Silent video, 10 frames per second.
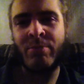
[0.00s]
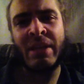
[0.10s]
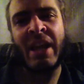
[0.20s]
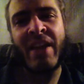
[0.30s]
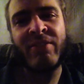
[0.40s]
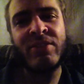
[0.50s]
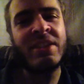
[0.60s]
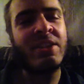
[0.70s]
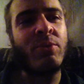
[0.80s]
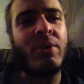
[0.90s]
I mean, every
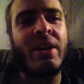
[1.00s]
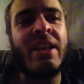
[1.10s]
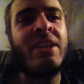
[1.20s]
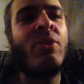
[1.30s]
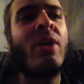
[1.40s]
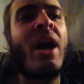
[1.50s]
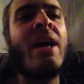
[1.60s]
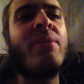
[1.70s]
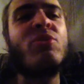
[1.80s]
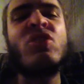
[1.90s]
single one. And you know what?
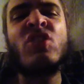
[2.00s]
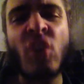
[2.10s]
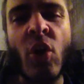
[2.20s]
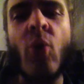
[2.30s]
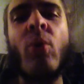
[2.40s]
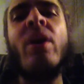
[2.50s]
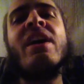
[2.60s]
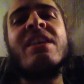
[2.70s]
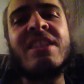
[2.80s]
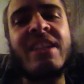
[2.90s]
I am so
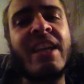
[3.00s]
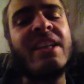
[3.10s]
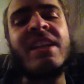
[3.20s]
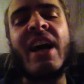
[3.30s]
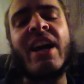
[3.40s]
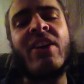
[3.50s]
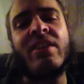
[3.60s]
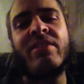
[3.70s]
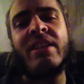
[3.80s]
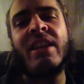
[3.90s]
sick and tired
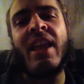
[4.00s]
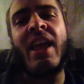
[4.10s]
of it.